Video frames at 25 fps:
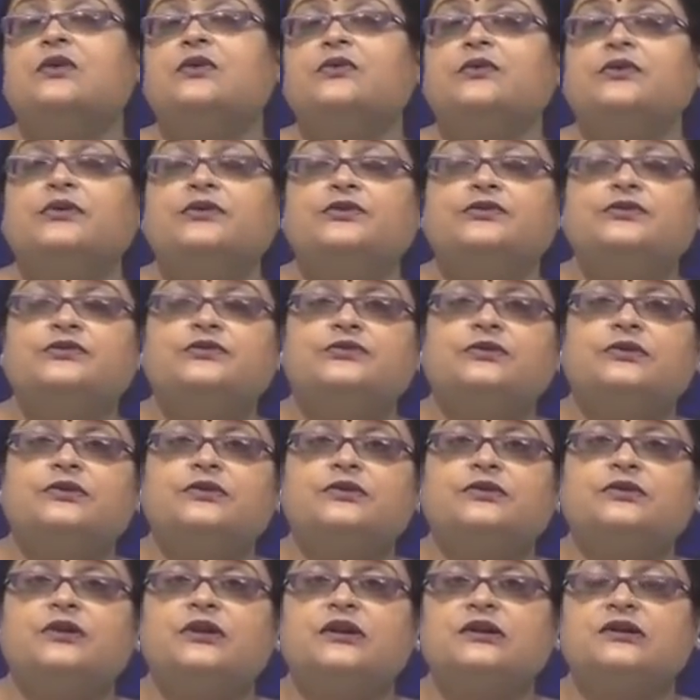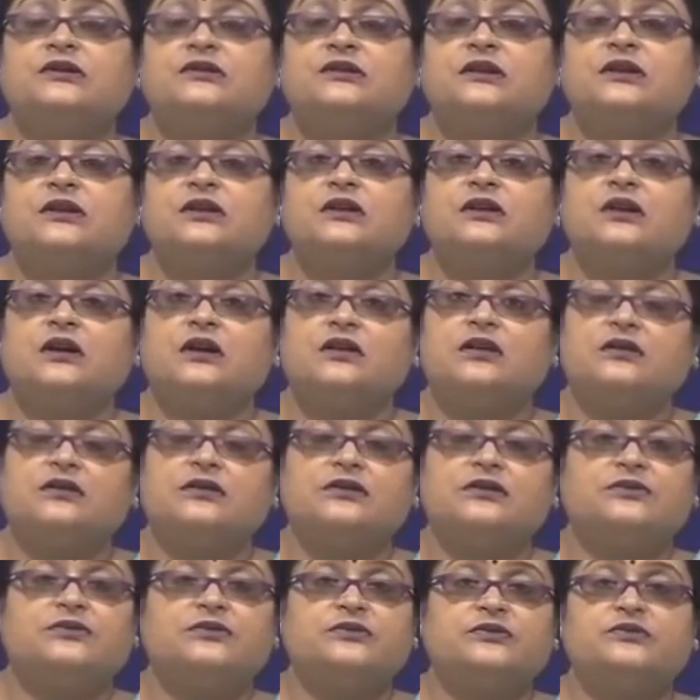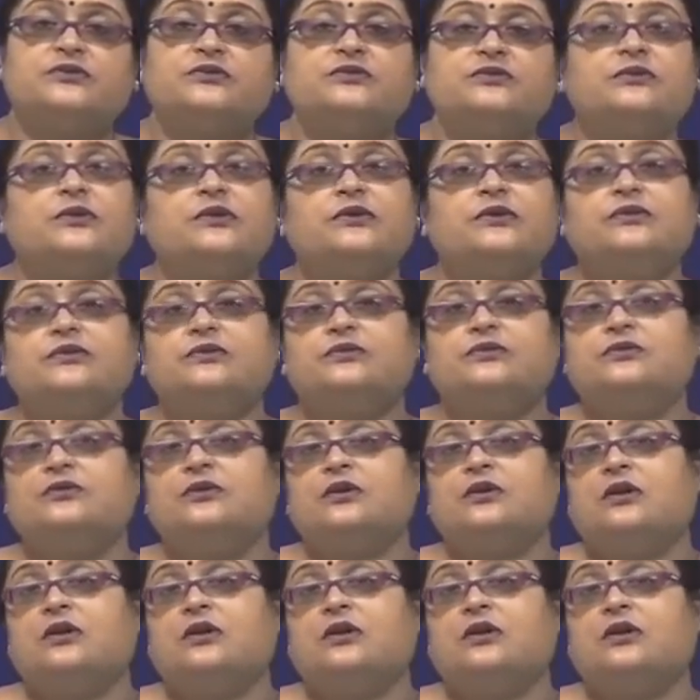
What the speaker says: We don't want to consult others. We don't want to